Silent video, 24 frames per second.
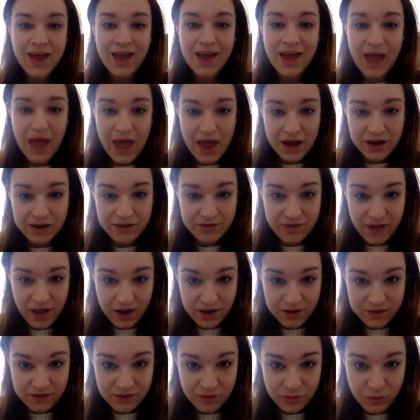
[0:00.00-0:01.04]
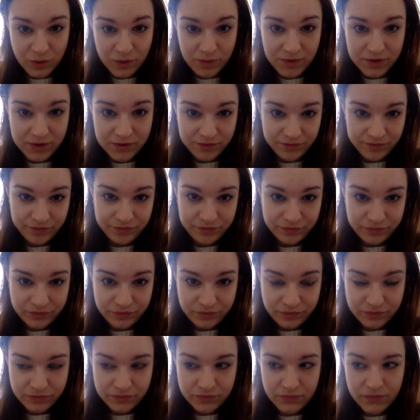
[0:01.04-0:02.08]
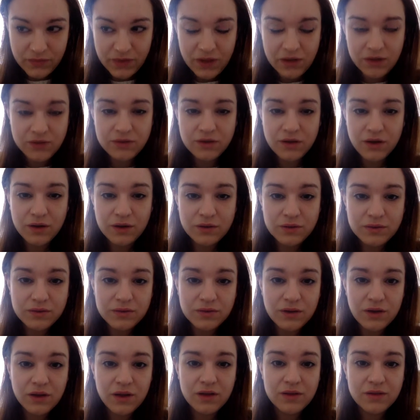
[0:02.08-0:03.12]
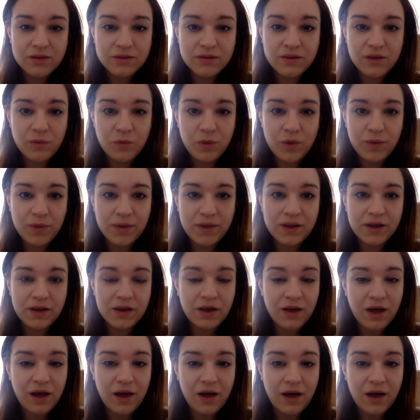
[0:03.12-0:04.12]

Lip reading: can affect some women. So some women